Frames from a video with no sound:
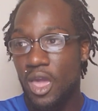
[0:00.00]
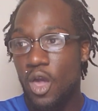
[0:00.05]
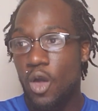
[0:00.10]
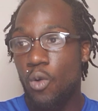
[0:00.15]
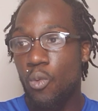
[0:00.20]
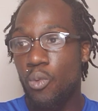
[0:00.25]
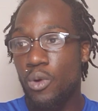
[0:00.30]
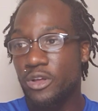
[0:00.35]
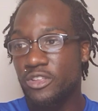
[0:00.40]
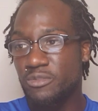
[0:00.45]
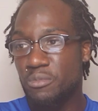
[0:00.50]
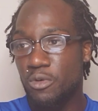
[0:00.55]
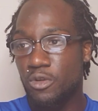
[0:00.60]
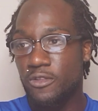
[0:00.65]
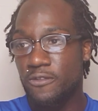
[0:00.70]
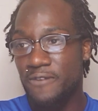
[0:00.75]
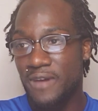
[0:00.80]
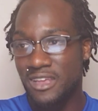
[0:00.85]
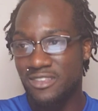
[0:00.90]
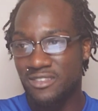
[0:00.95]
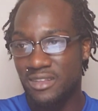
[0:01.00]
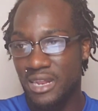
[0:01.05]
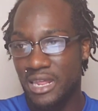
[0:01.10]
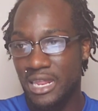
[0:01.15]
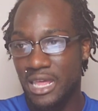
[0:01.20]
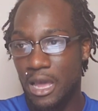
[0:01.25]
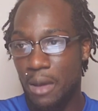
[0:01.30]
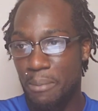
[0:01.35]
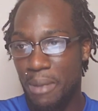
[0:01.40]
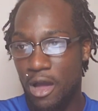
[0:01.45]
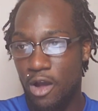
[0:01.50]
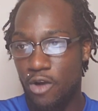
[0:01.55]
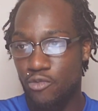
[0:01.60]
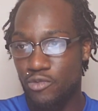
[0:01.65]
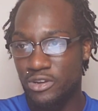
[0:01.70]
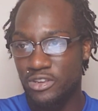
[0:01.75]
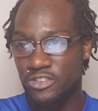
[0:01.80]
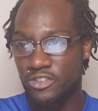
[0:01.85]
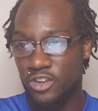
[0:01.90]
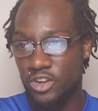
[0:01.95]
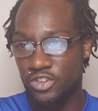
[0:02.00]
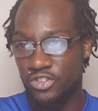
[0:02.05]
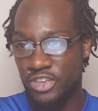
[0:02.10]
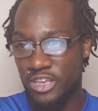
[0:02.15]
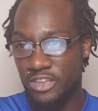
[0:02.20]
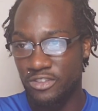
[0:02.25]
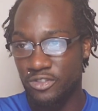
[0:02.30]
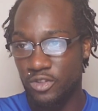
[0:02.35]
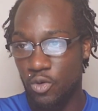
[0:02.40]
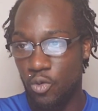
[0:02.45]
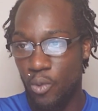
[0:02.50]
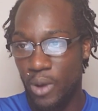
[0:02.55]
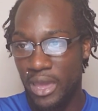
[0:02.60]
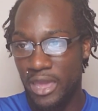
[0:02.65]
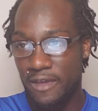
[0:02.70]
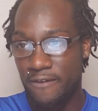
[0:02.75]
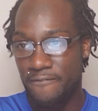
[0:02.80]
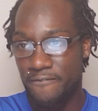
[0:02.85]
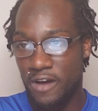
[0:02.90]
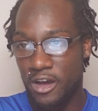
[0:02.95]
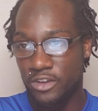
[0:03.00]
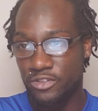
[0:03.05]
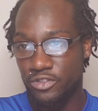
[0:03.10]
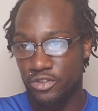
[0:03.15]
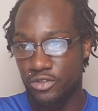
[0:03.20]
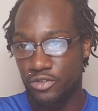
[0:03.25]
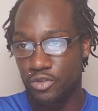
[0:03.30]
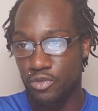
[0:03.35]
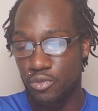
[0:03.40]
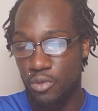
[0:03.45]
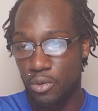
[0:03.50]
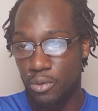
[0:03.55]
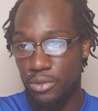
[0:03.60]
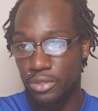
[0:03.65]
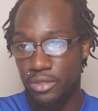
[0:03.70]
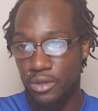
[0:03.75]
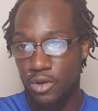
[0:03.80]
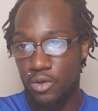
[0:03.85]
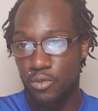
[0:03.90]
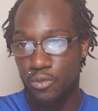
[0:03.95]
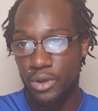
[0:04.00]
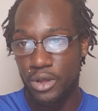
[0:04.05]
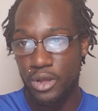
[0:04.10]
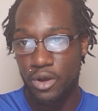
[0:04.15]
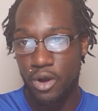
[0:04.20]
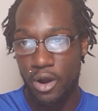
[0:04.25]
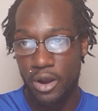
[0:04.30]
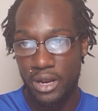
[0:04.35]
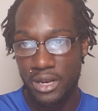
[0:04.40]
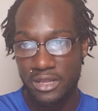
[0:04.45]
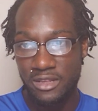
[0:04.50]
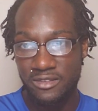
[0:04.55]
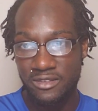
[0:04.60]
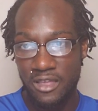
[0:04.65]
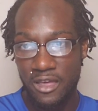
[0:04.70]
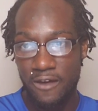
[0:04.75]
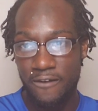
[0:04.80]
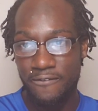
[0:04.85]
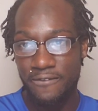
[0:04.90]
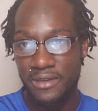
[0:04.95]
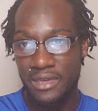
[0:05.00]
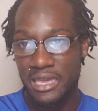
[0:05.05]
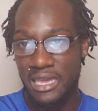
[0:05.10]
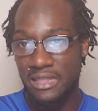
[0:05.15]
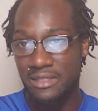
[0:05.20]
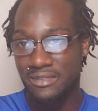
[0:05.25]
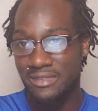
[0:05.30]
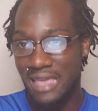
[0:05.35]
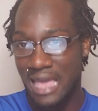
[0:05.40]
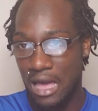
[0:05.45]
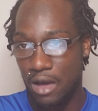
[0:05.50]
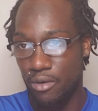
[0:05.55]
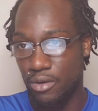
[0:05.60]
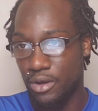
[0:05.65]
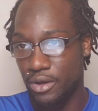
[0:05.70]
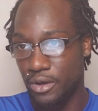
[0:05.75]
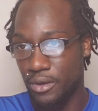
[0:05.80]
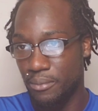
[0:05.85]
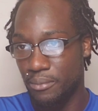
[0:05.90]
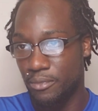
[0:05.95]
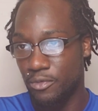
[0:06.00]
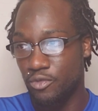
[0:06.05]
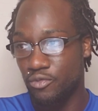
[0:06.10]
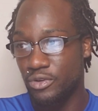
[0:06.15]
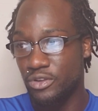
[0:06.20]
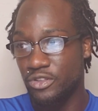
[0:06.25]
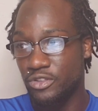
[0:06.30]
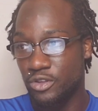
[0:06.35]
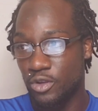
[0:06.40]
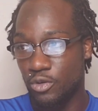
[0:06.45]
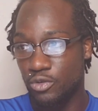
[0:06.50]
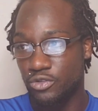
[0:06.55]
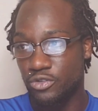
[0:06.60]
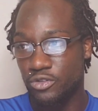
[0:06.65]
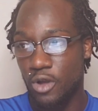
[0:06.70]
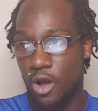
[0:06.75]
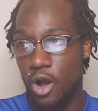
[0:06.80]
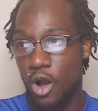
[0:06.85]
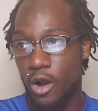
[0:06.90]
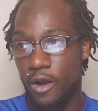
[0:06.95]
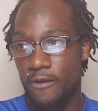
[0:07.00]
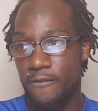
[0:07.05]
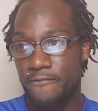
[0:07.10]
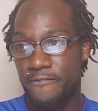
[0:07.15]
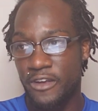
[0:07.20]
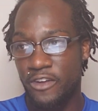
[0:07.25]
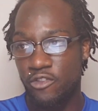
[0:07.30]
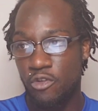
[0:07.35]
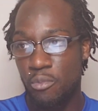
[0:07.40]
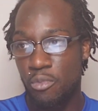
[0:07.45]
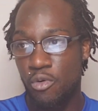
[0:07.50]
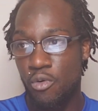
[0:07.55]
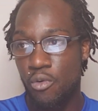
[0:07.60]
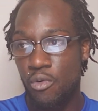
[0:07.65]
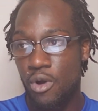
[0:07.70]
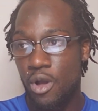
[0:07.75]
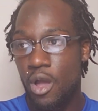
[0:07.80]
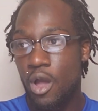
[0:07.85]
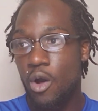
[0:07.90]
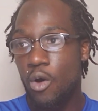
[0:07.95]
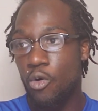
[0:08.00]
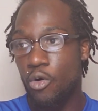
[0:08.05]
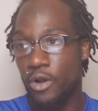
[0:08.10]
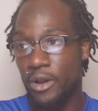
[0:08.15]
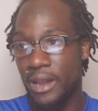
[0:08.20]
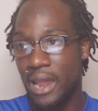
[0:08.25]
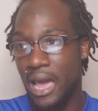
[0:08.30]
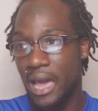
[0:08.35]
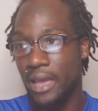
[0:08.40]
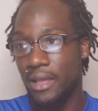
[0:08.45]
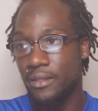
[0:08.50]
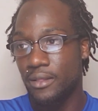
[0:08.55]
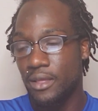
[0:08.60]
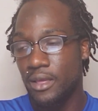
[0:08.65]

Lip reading: what's most fascinating about research is the way it fosters growth regardless of its outcome. Results are favorable or not.